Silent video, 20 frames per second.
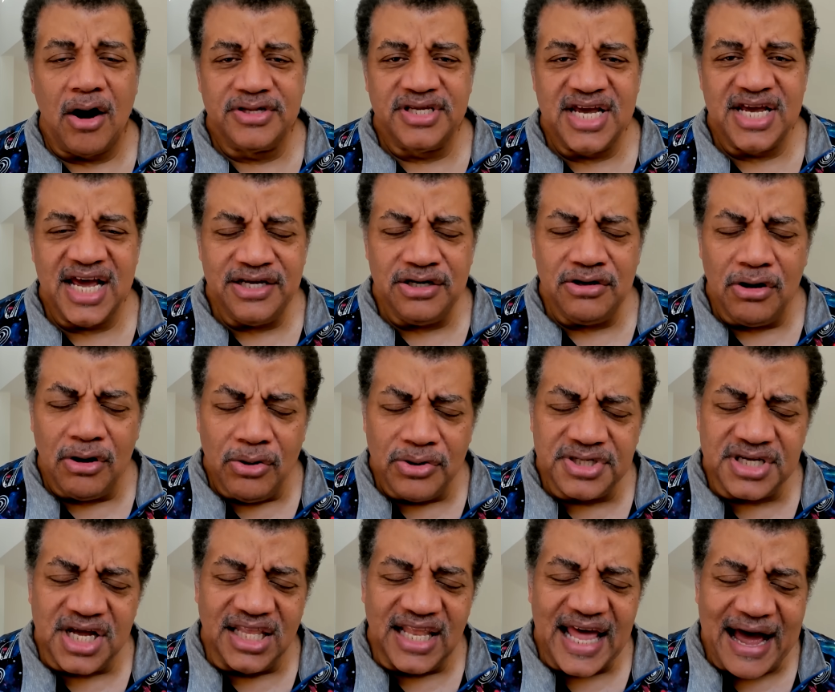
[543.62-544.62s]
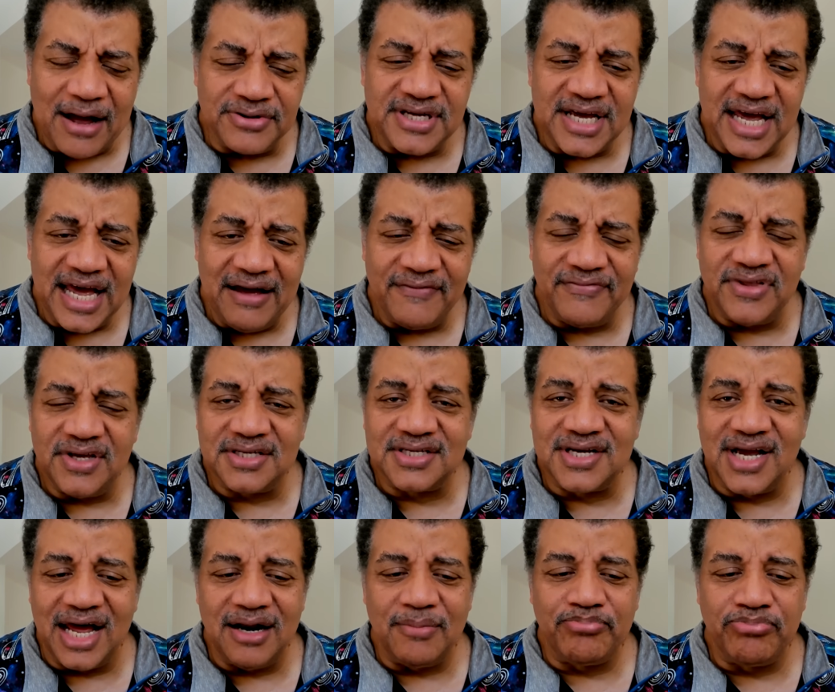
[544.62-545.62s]
Are 10-year-olds allowed to have these
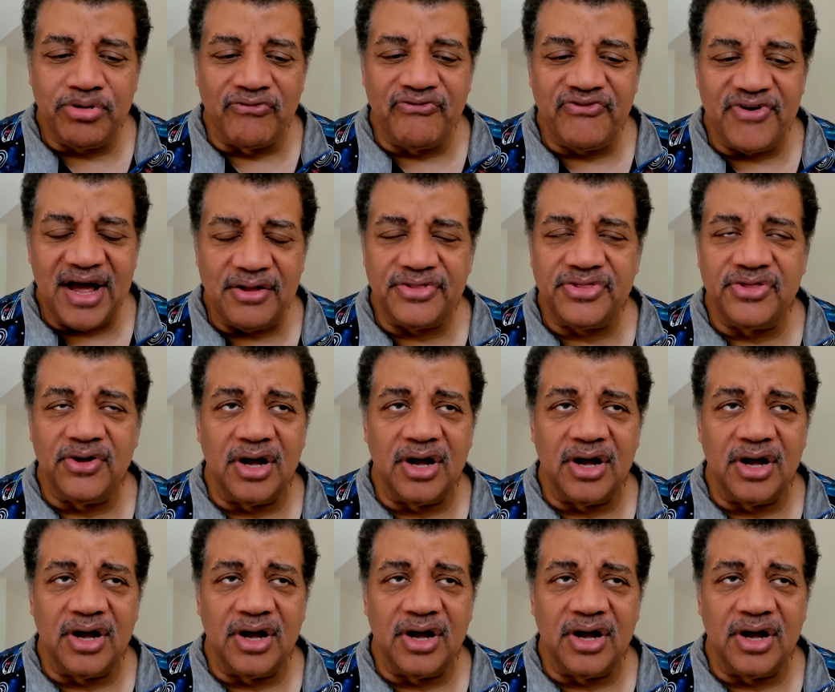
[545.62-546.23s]
kind of profound